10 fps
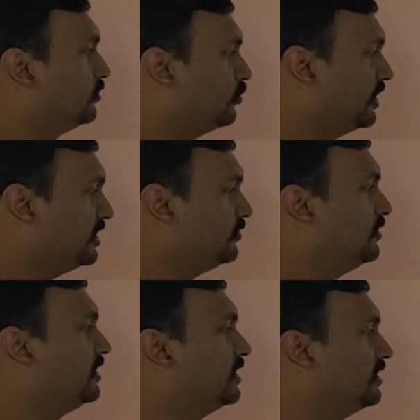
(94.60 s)
where you
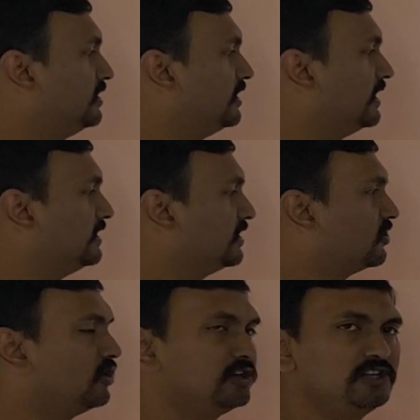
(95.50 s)
will learn that the
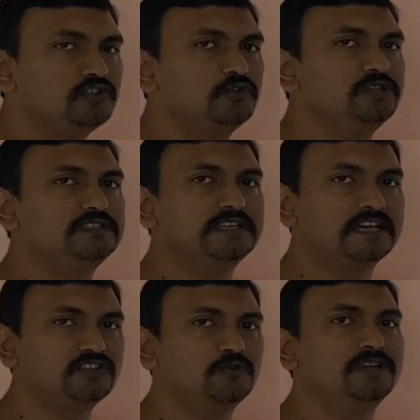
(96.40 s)
cork tissue is
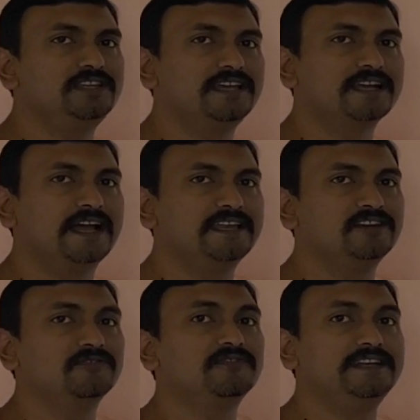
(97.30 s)
actually a
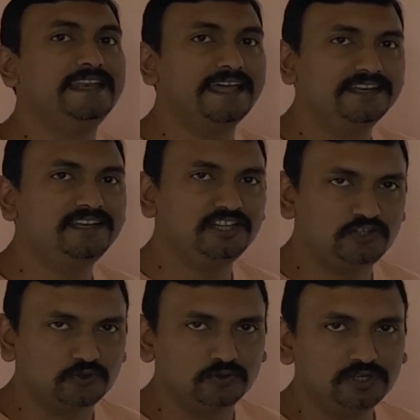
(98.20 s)
kind of dead
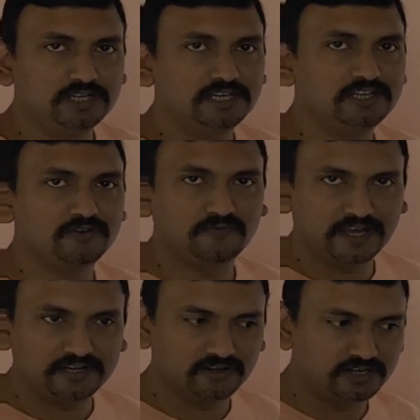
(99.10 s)
tissue that you
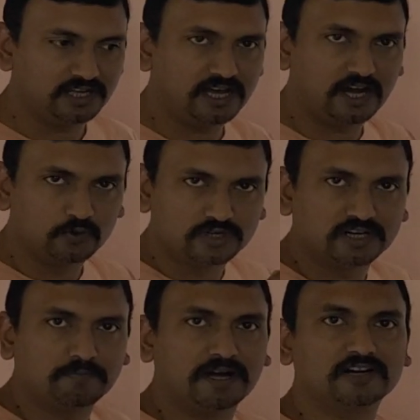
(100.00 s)
find on the
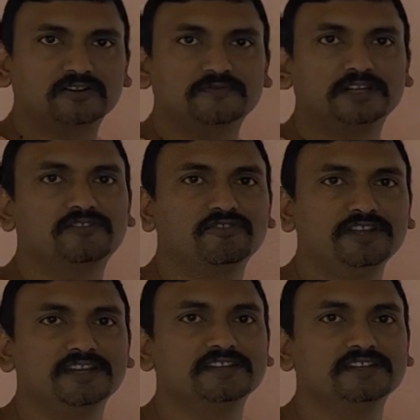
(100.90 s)
outer part of the tree,